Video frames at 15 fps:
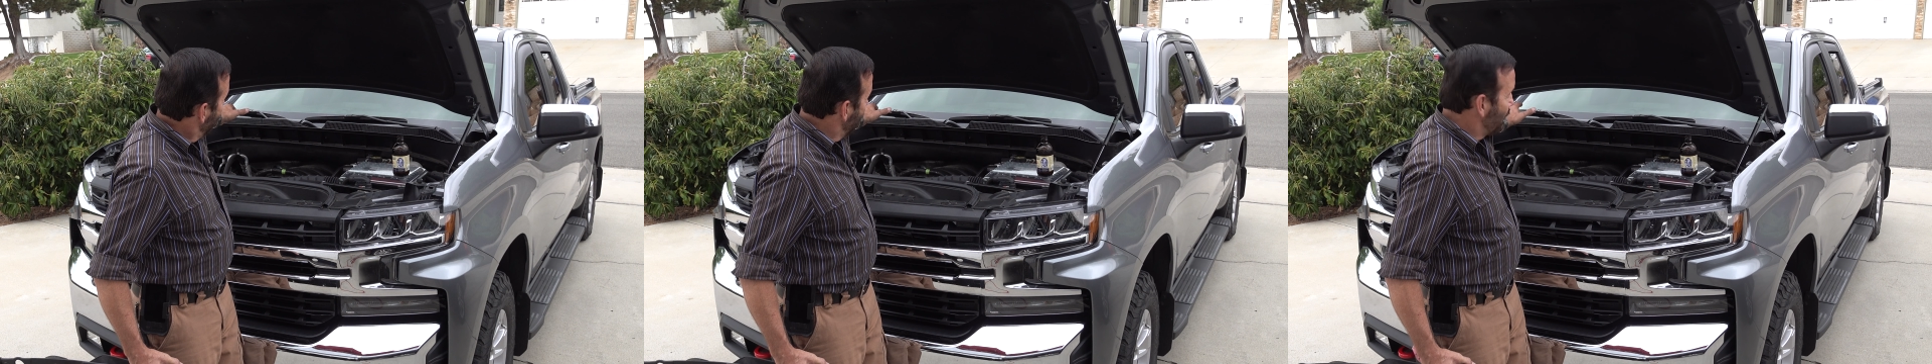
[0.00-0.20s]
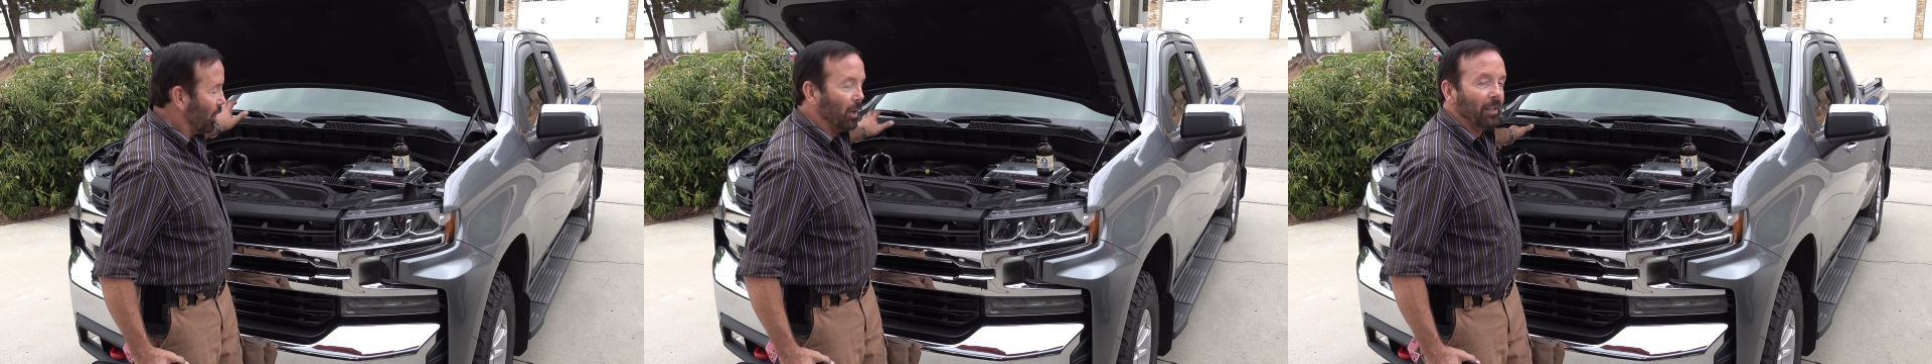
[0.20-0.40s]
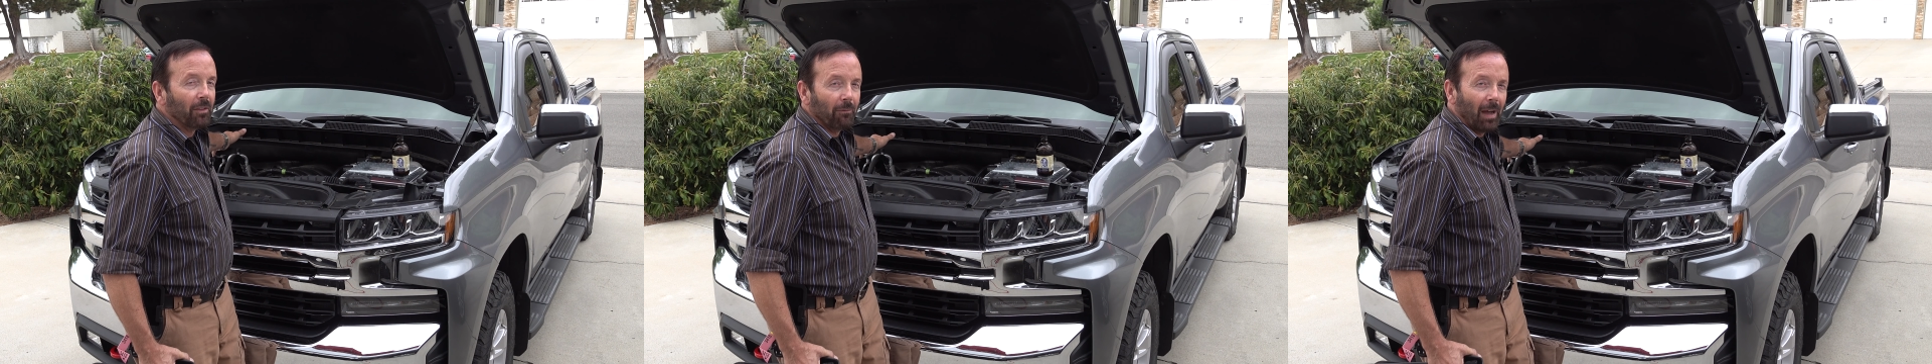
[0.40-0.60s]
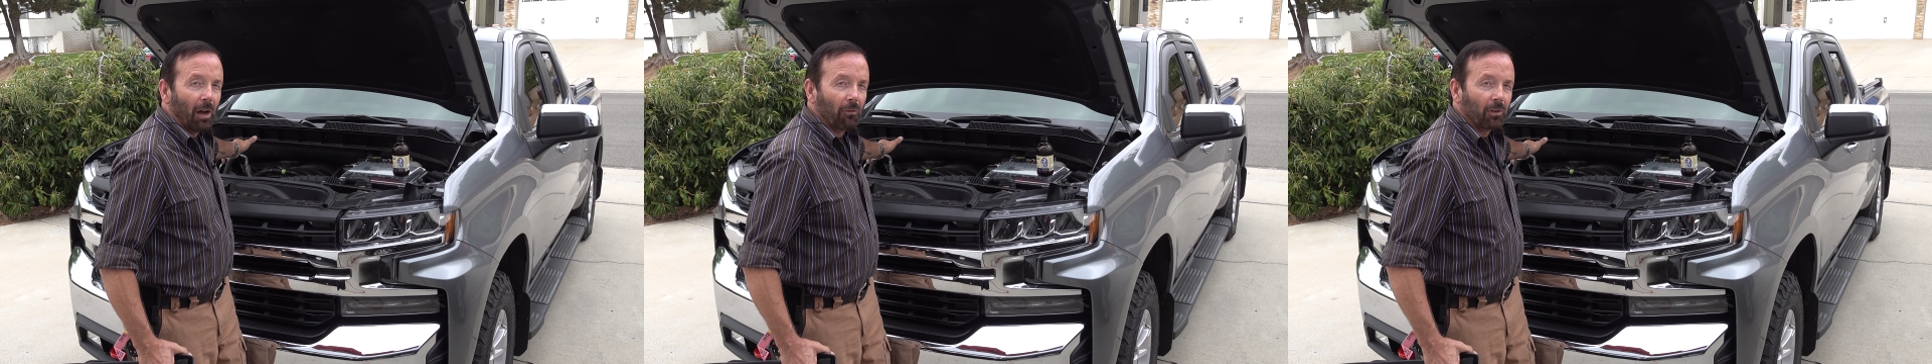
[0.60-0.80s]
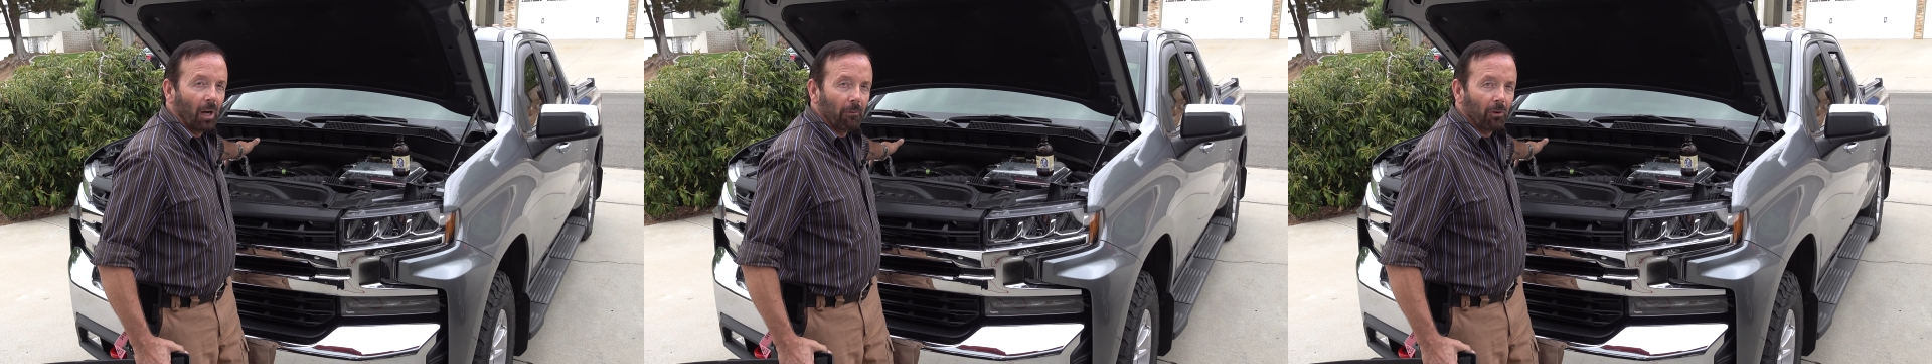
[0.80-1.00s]
underneath the
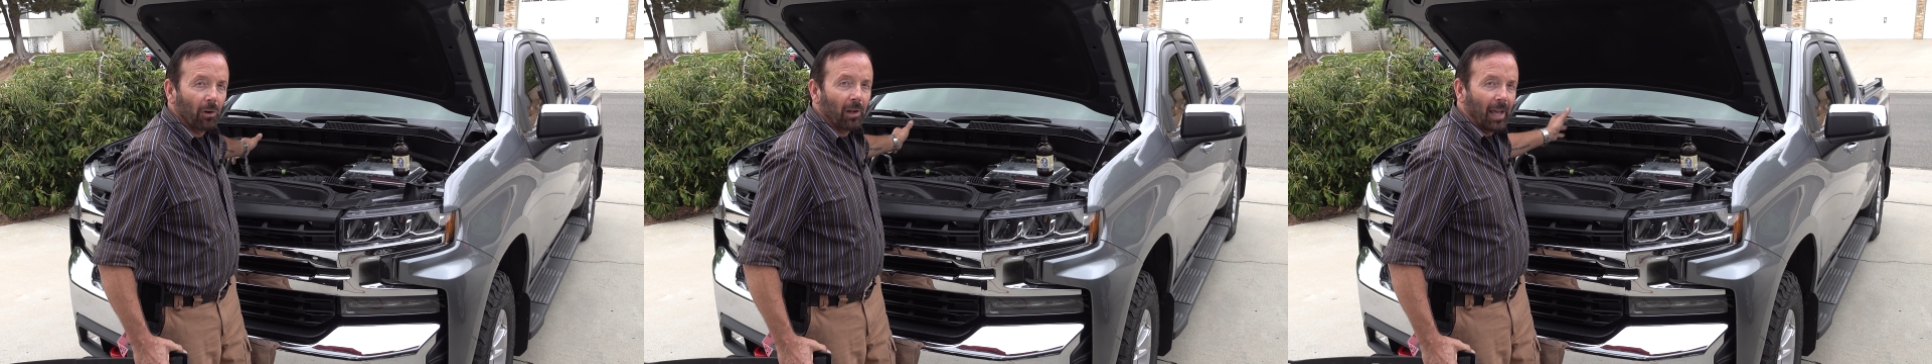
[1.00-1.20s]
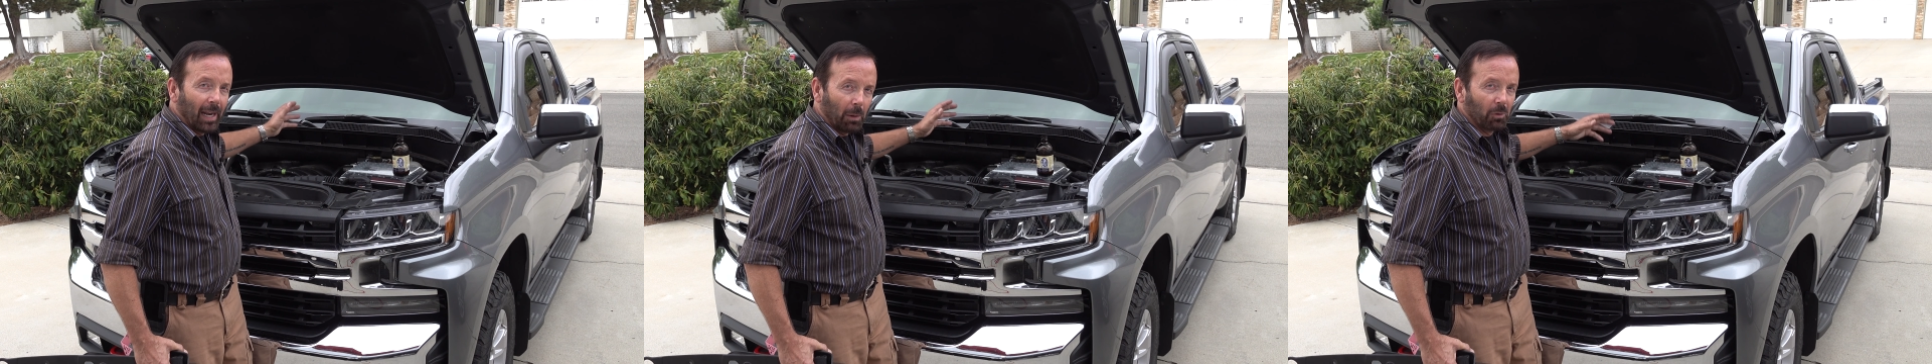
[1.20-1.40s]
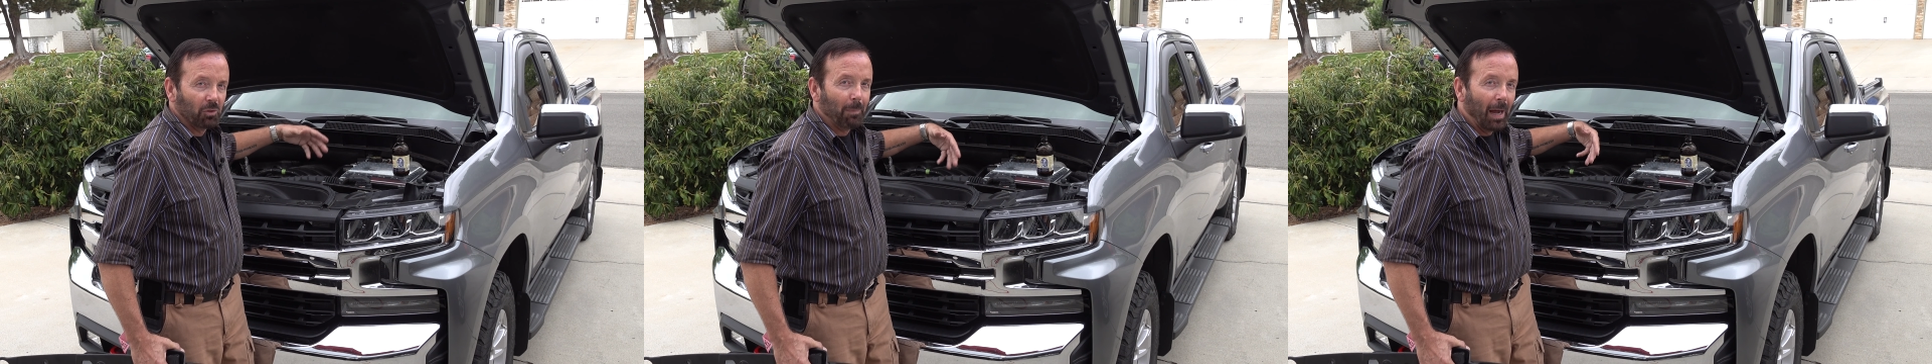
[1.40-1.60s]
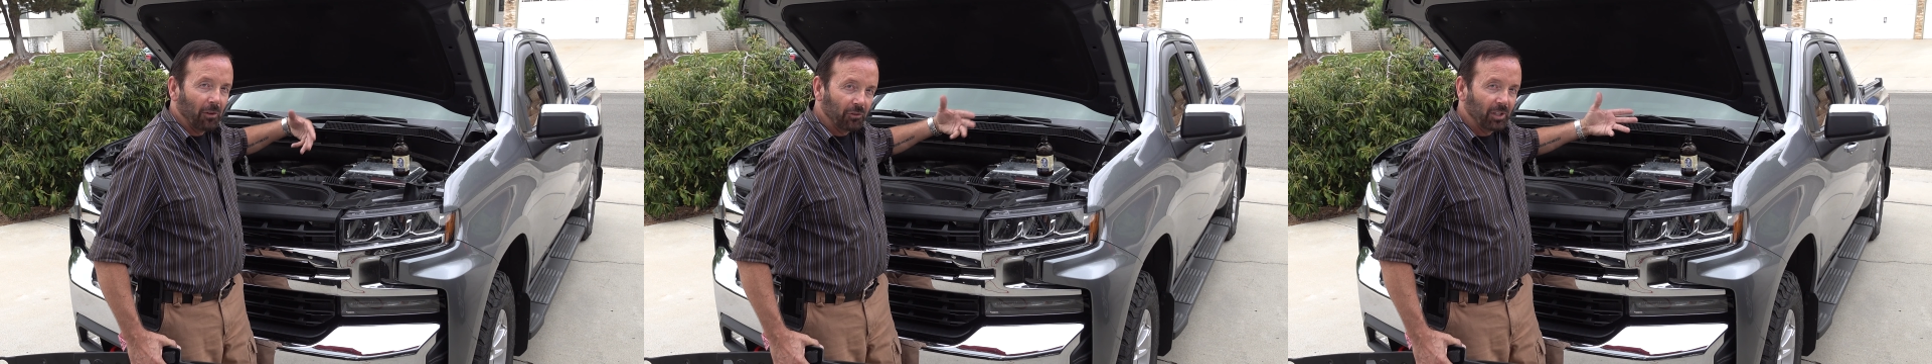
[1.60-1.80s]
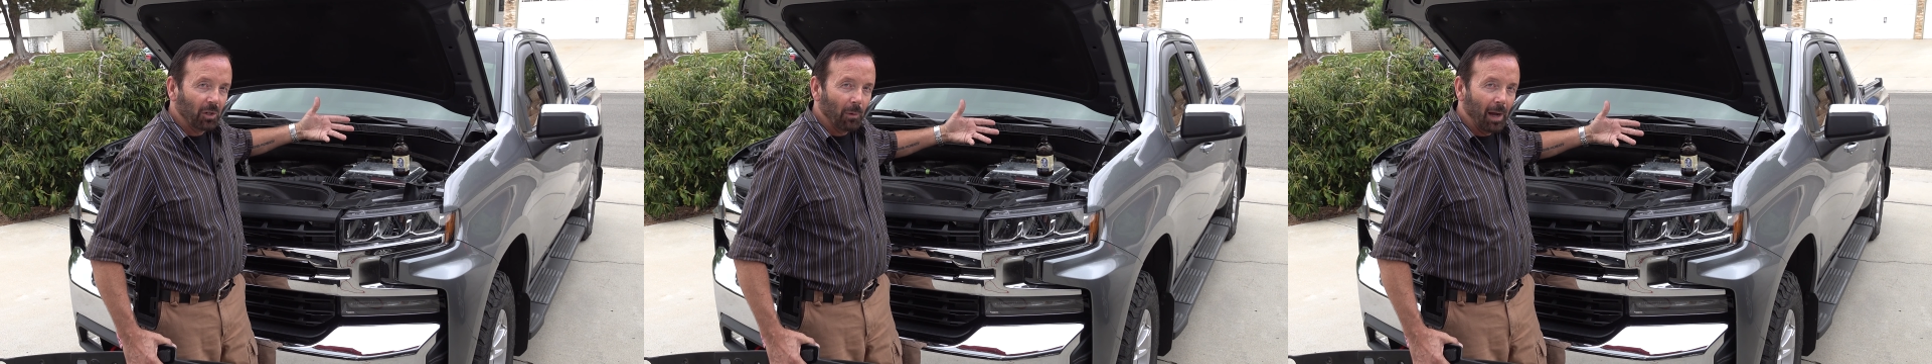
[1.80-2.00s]
valve cover and it was
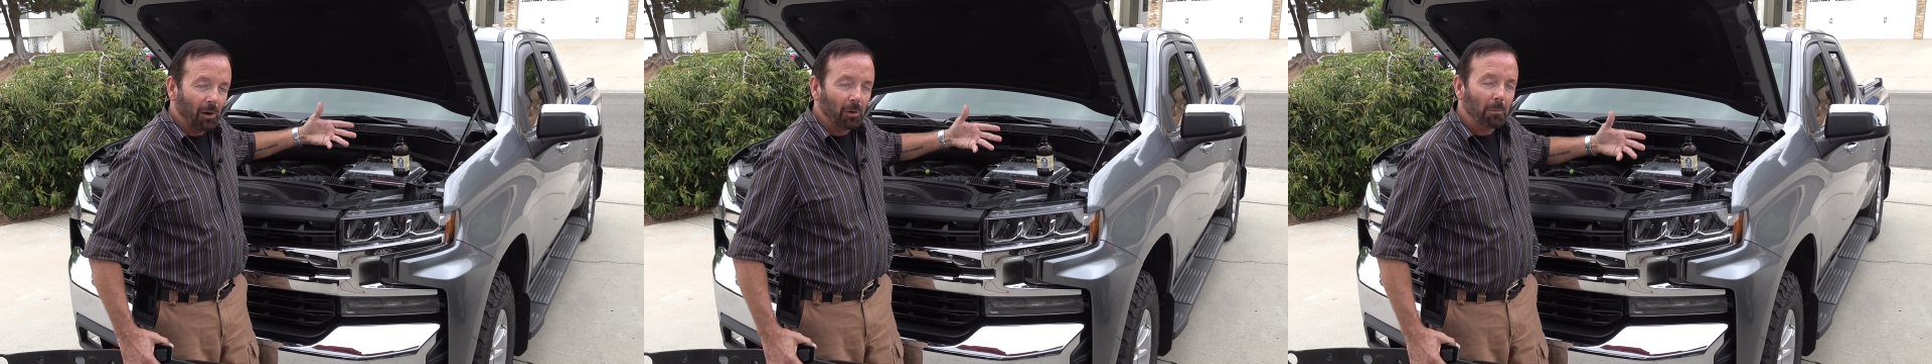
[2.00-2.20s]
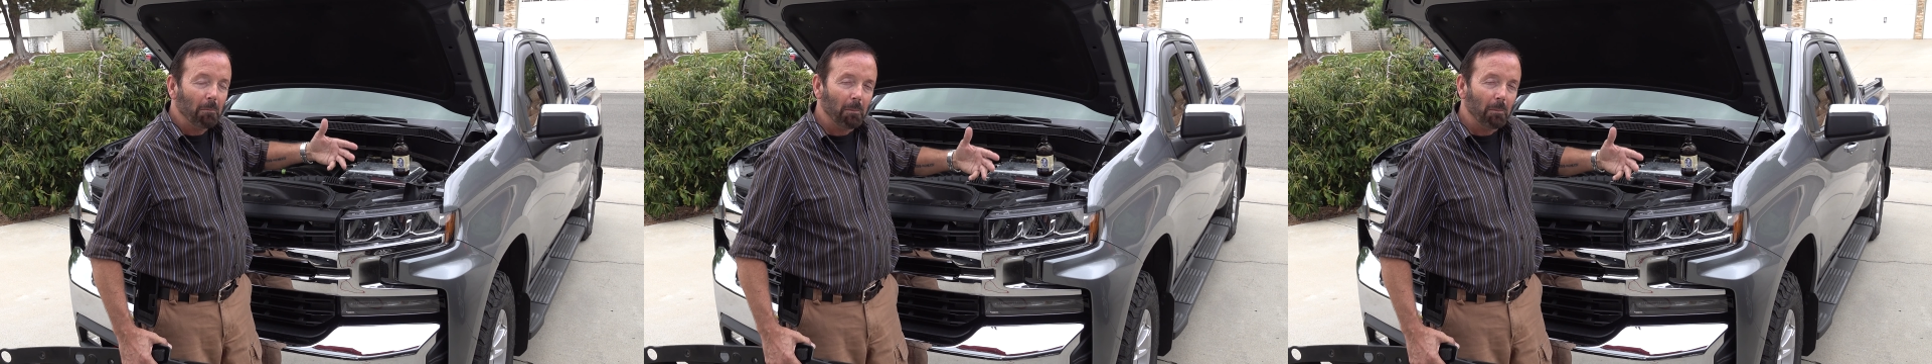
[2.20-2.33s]
bouncing around,